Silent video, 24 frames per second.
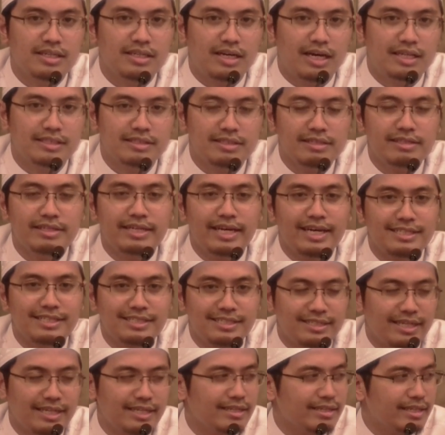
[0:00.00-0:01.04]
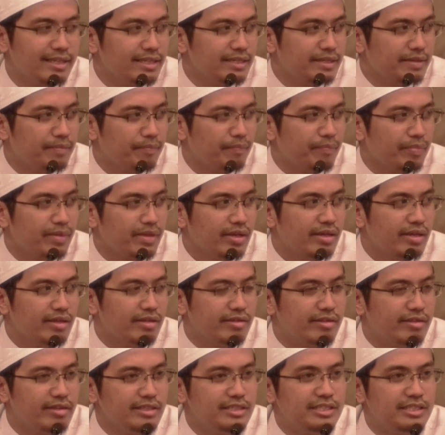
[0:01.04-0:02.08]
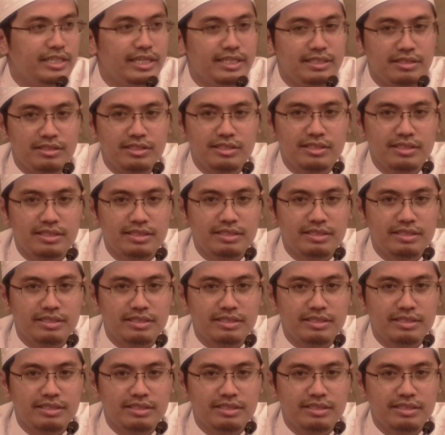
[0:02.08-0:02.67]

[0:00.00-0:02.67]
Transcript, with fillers: until they extend that they change